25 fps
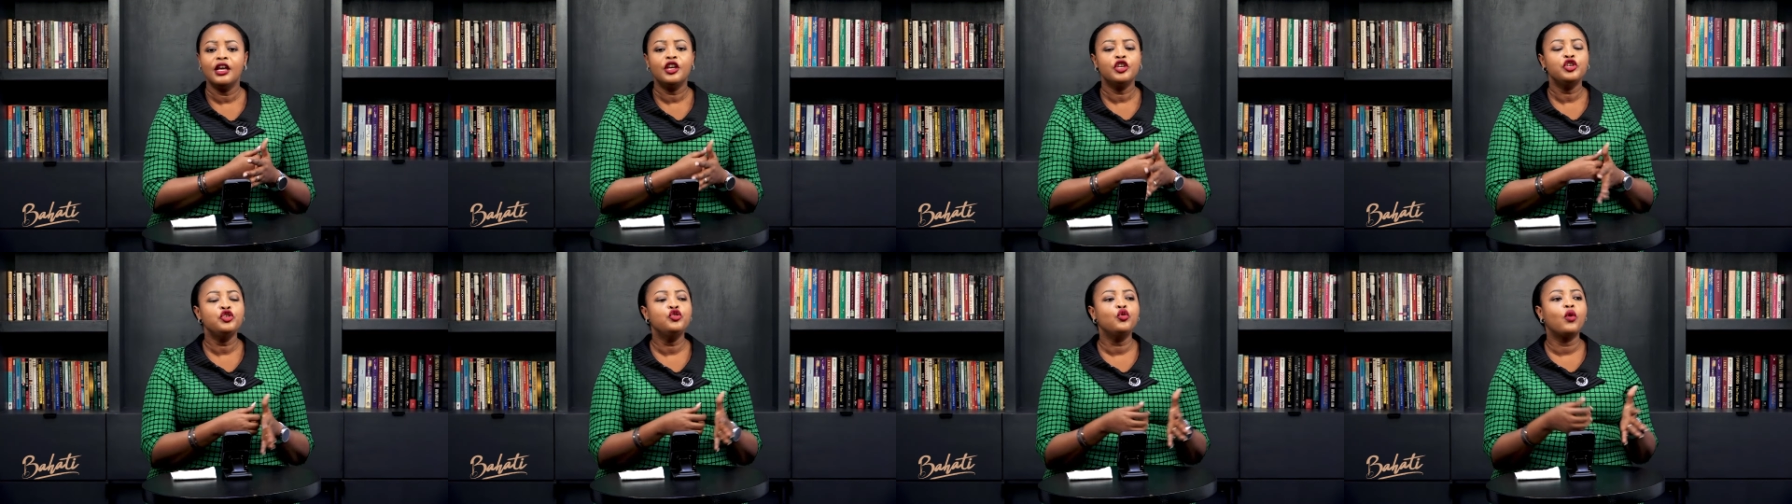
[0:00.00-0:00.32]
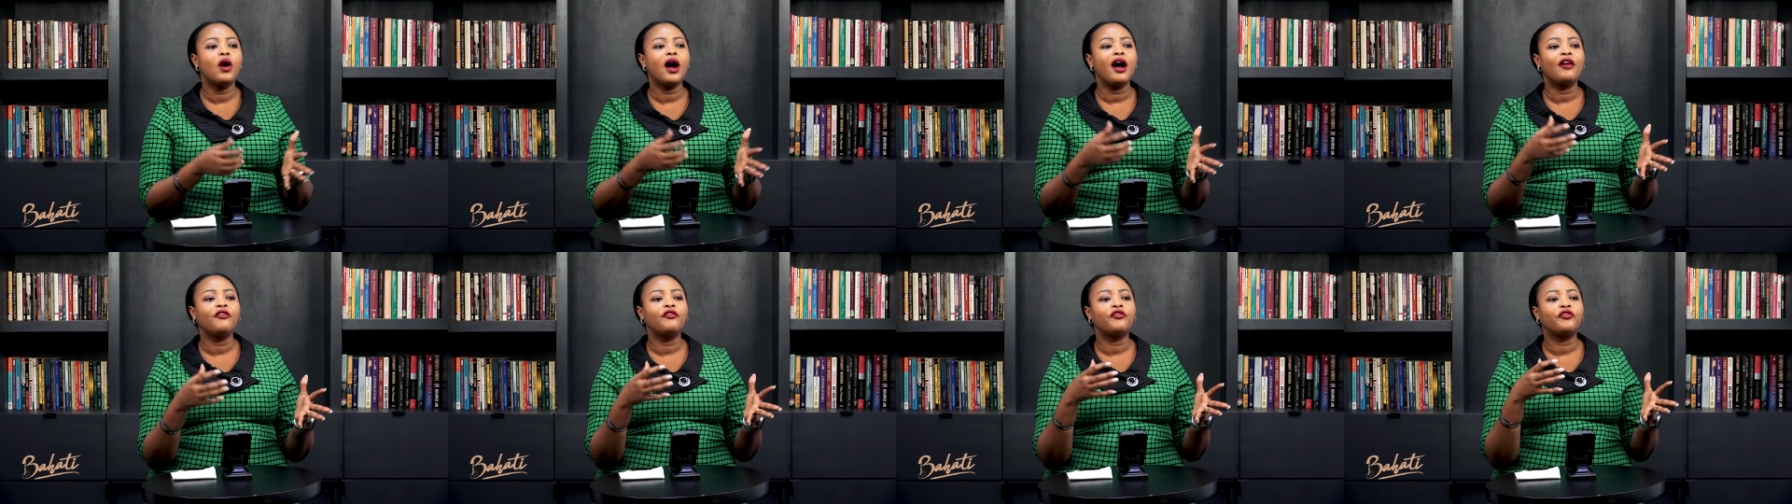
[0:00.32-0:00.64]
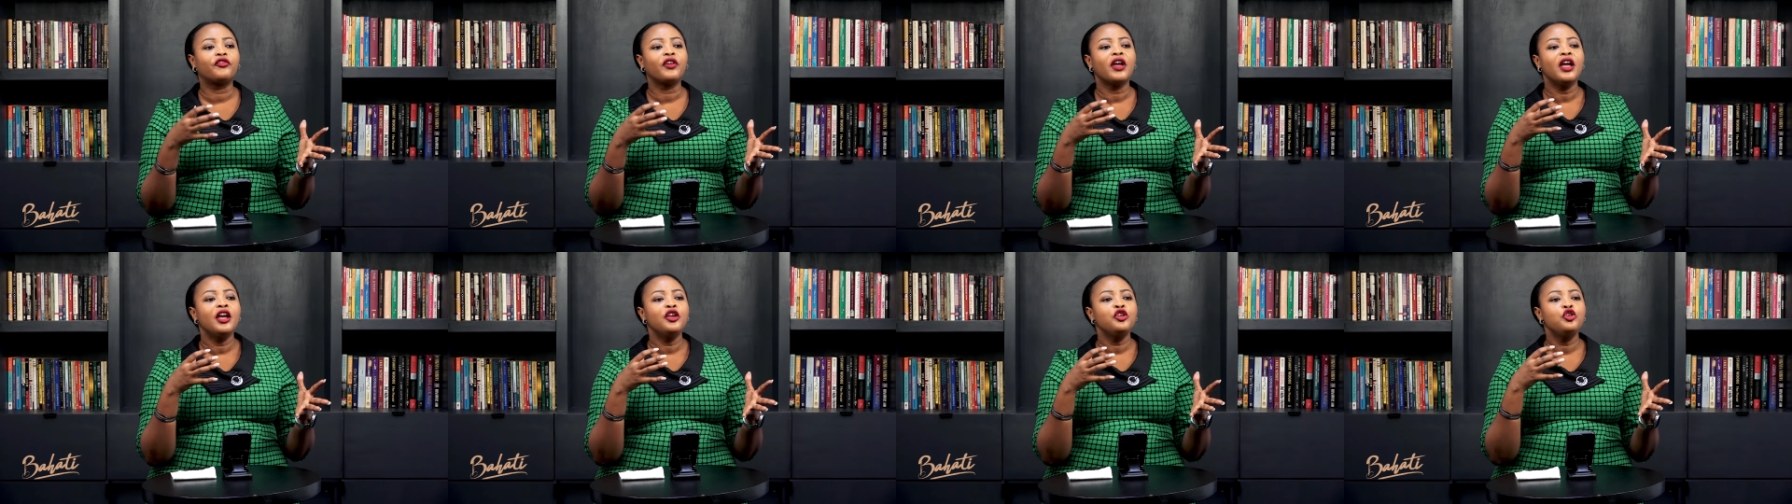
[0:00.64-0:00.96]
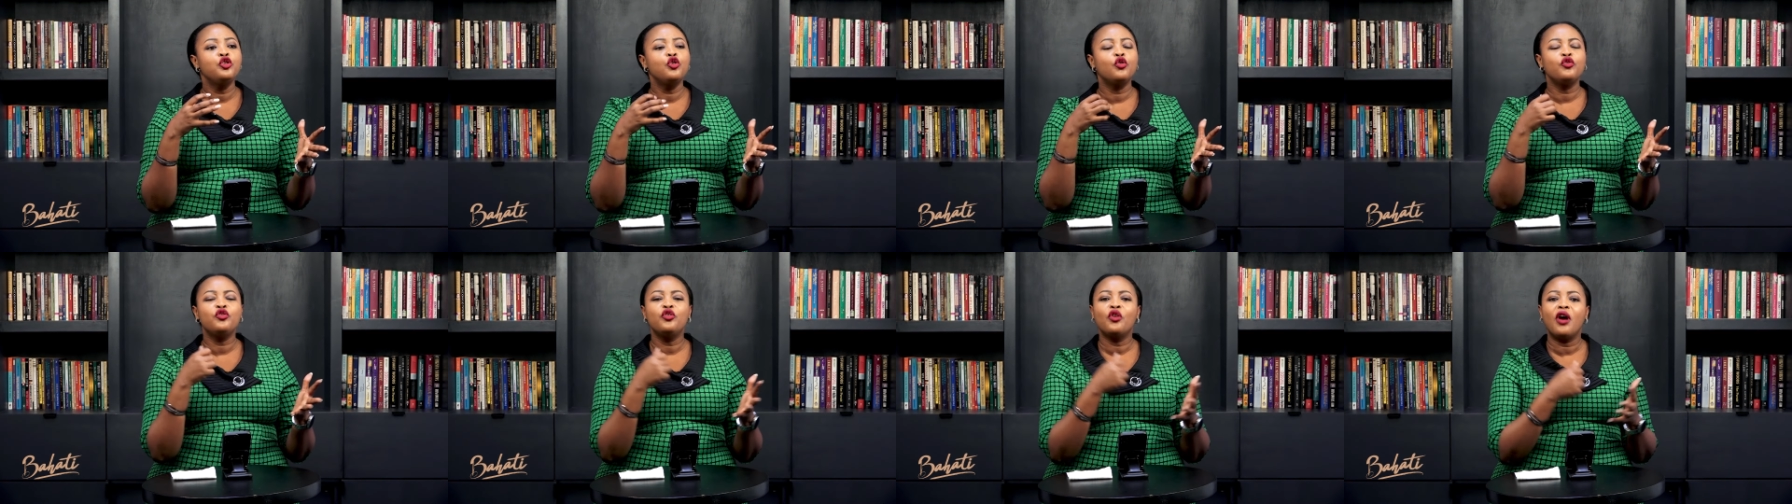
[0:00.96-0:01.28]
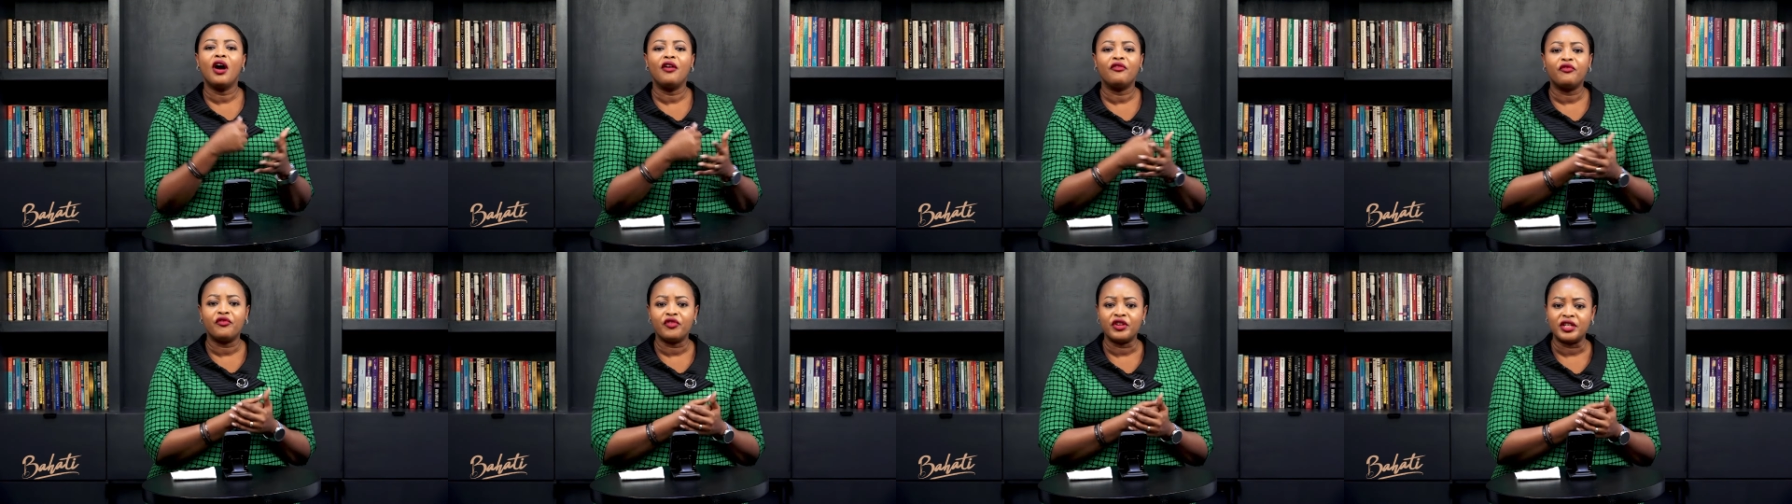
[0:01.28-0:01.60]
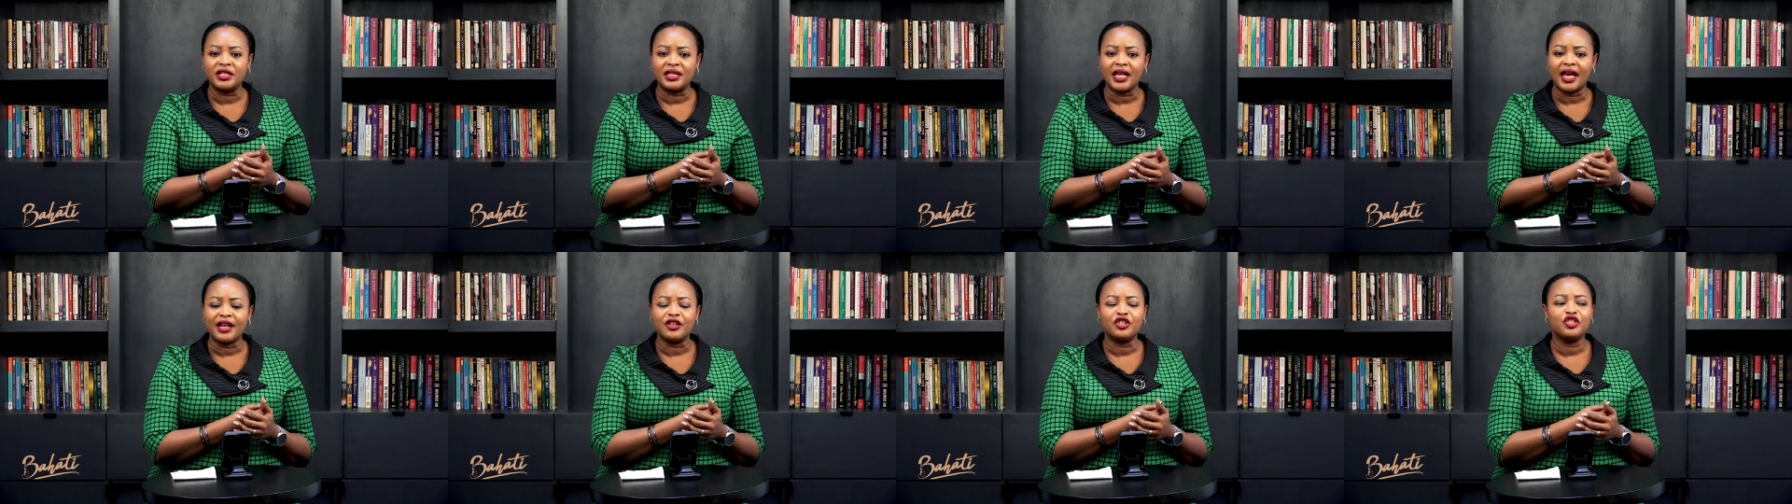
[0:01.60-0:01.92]
You have, you know, you have
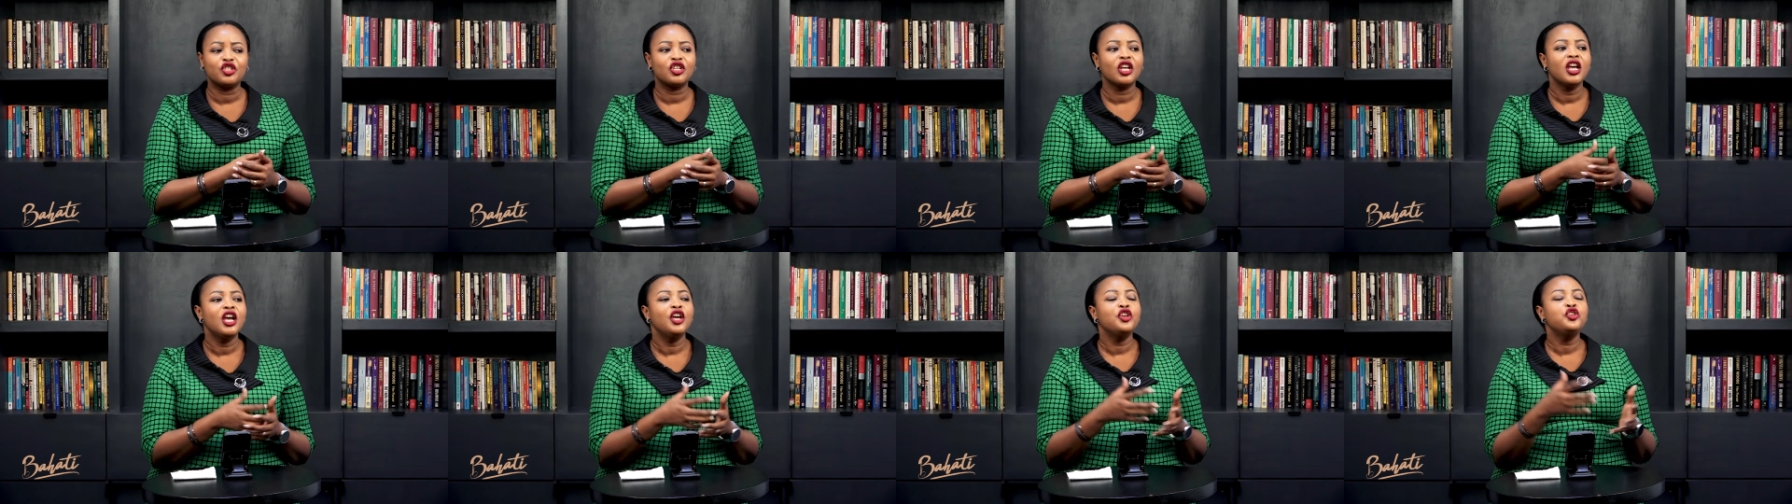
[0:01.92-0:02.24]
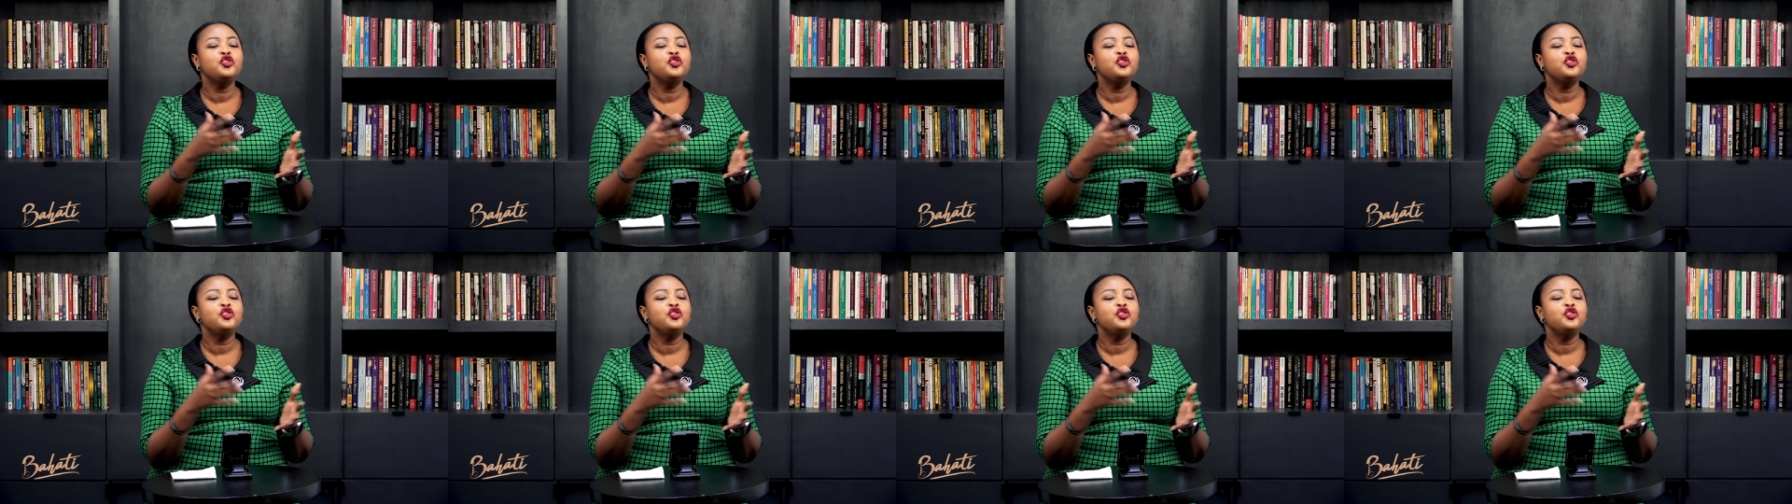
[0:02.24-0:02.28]
researched.